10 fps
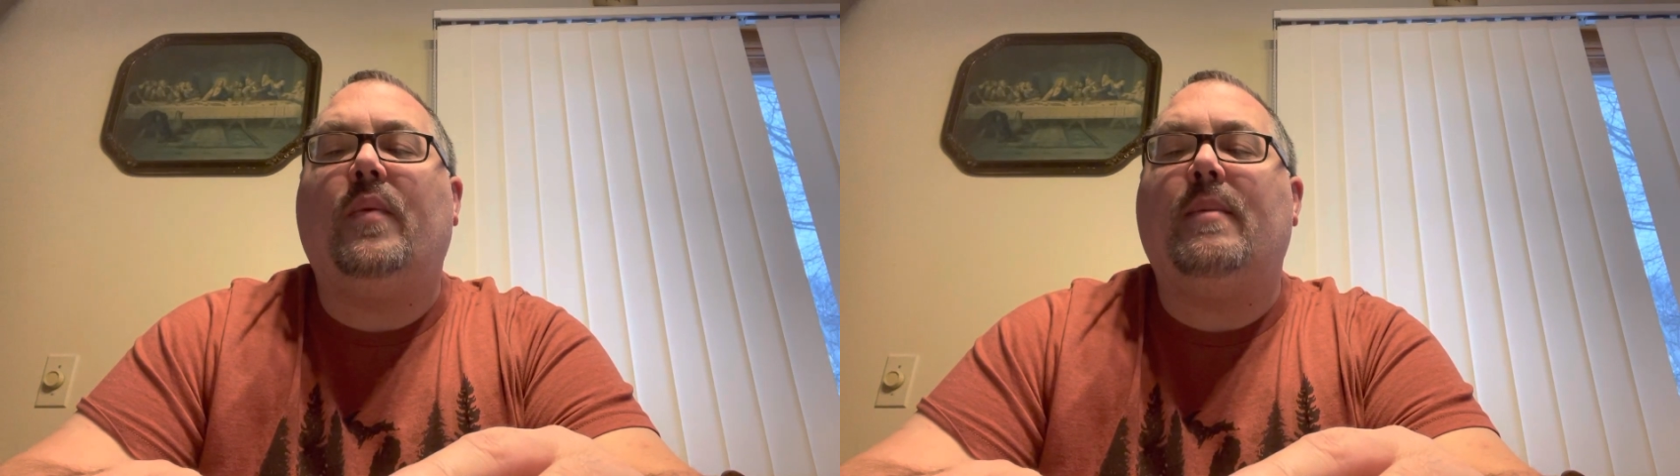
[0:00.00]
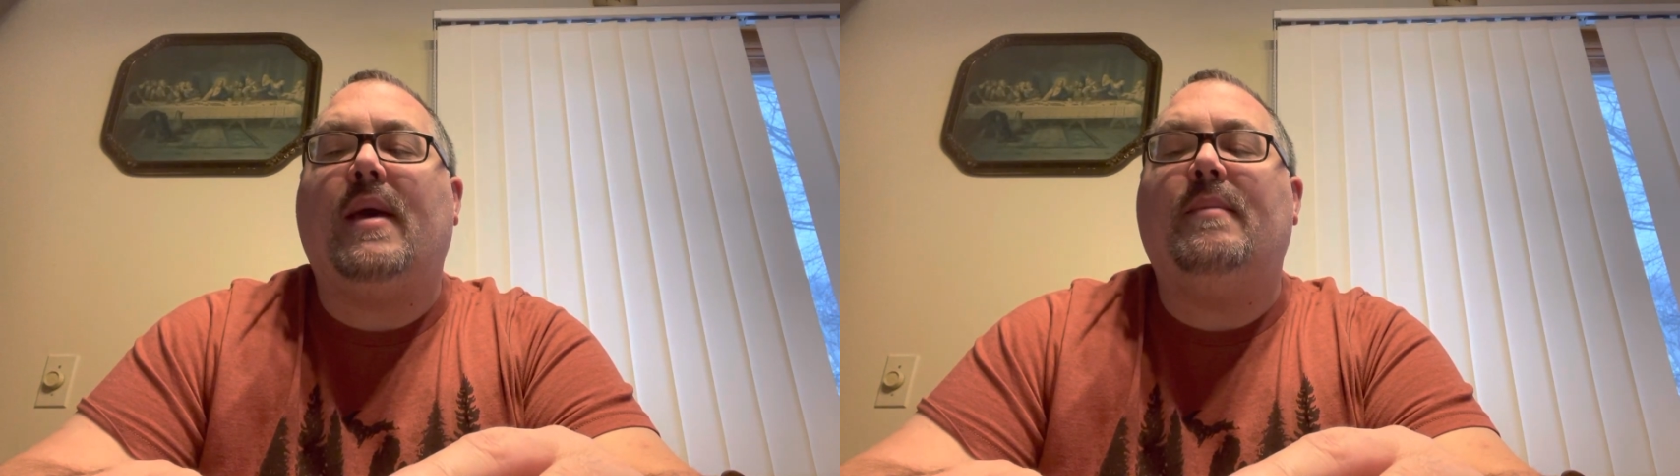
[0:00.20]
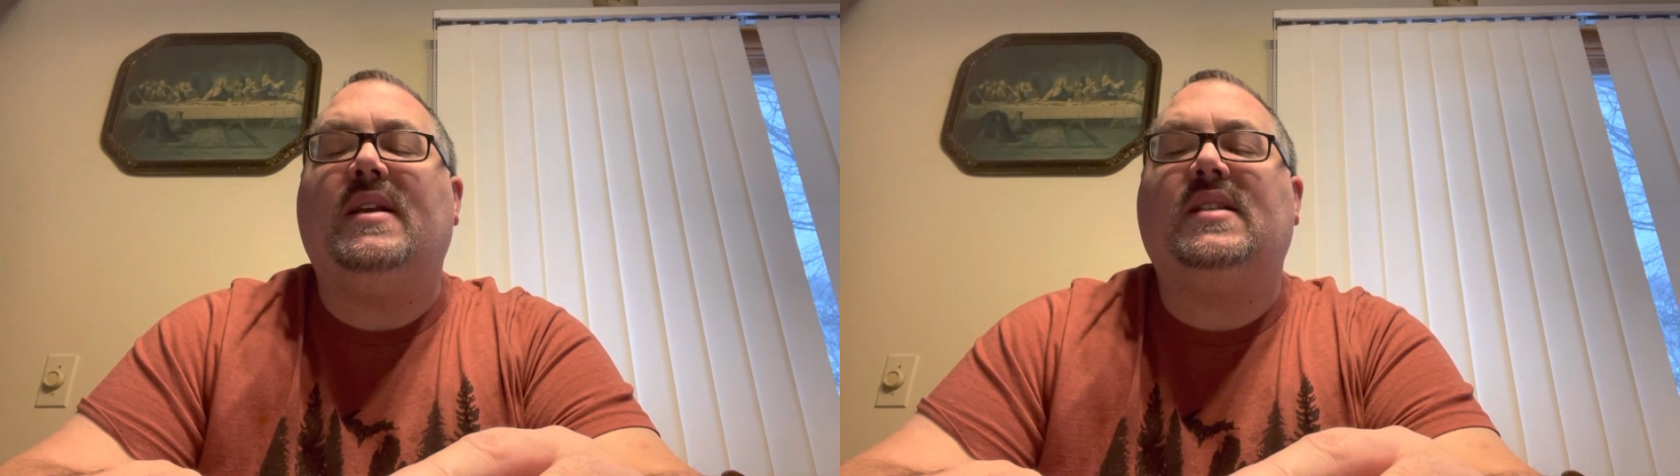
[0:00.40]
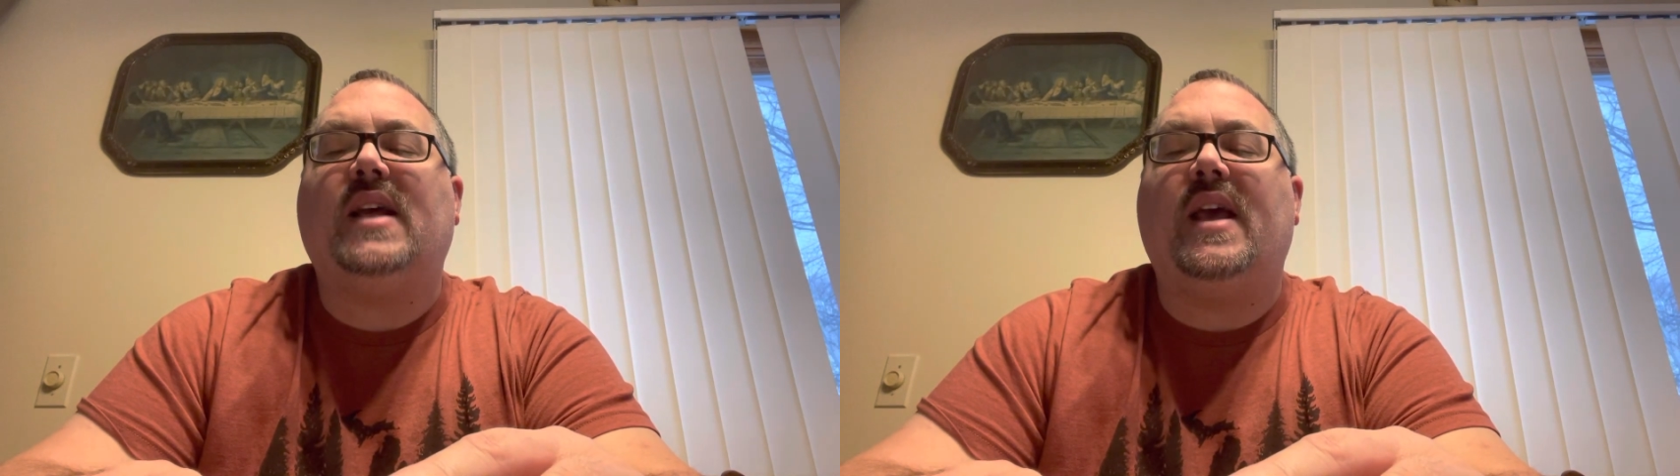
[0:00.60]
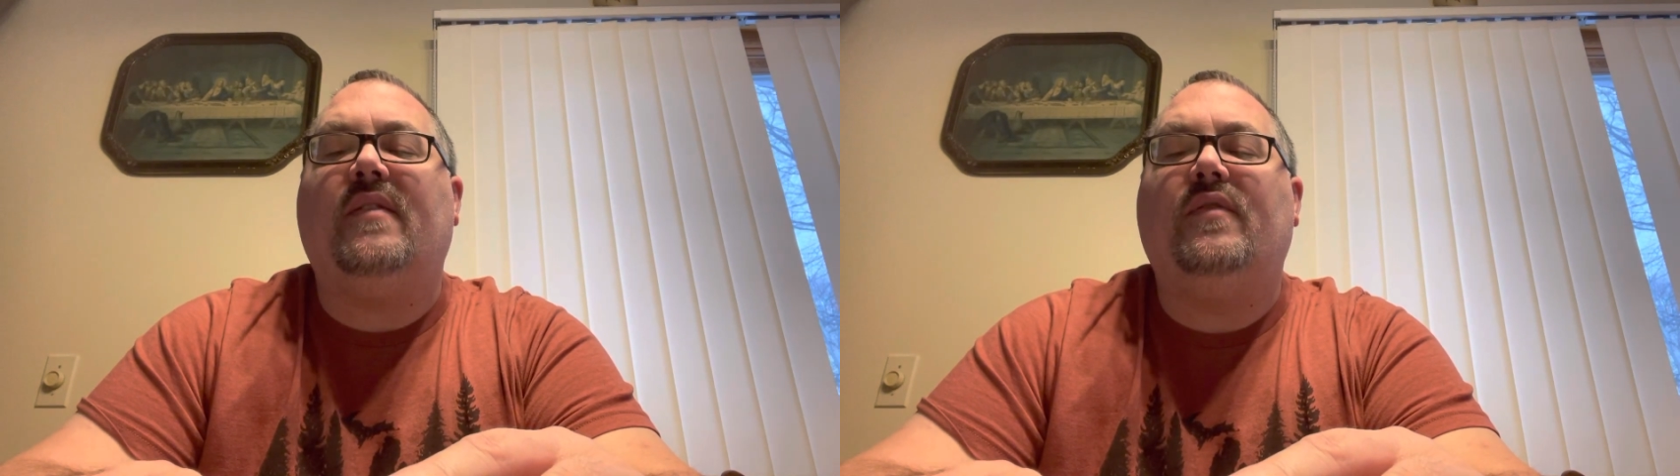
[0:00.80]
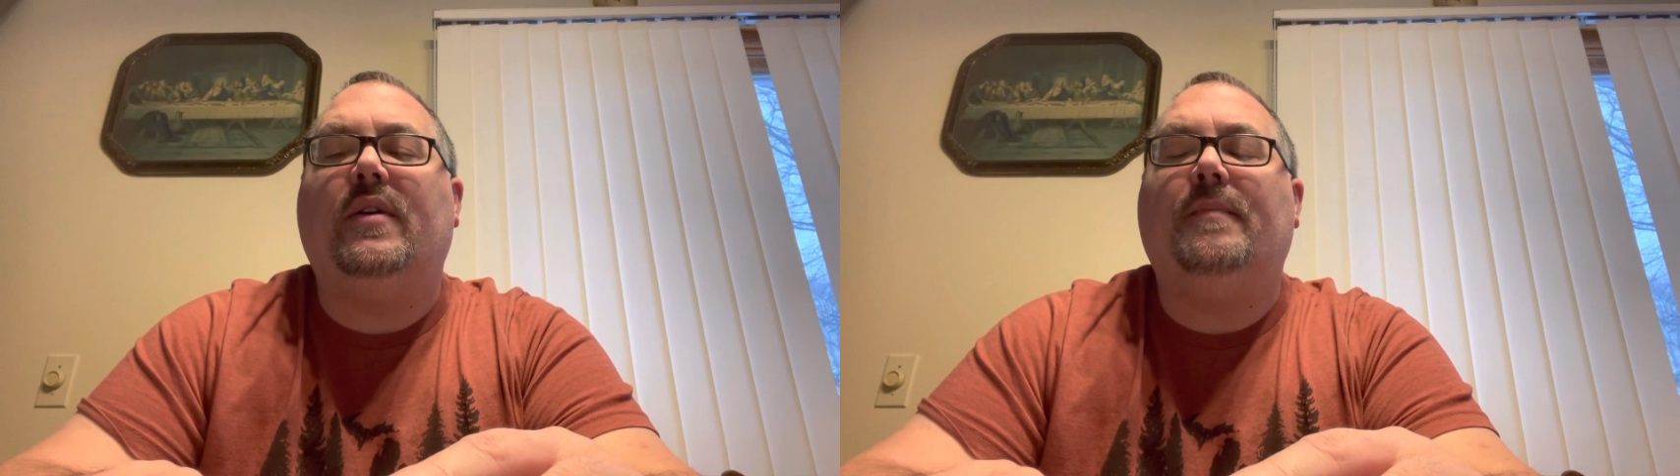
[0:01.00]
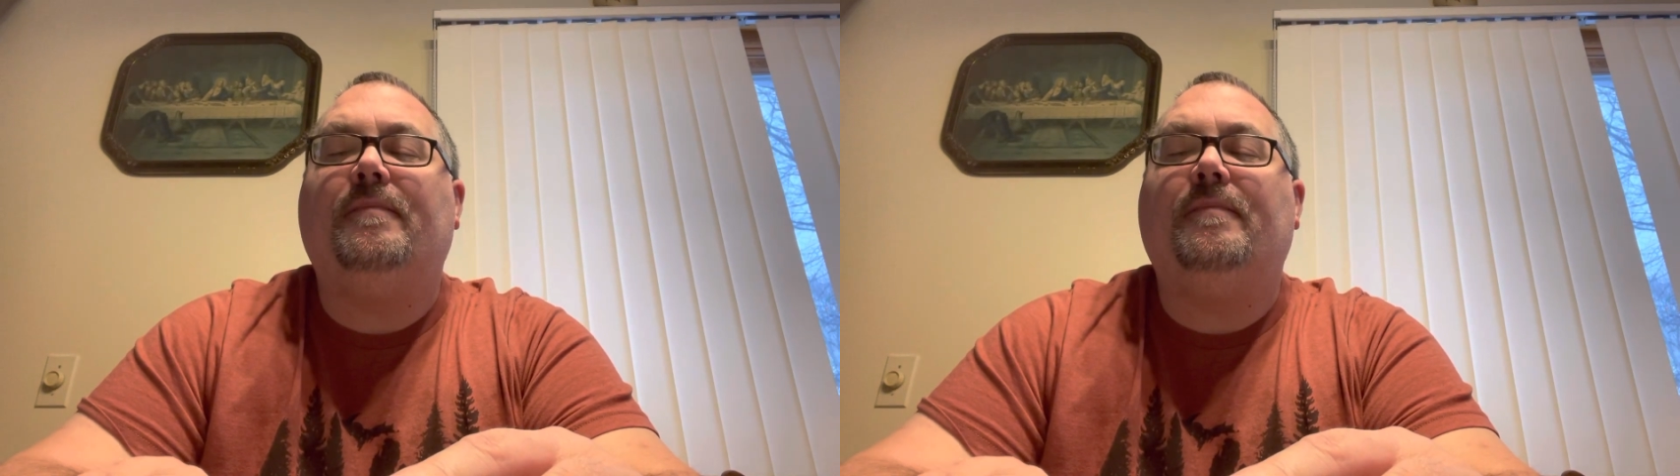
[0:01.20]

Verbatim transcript: we may be saved.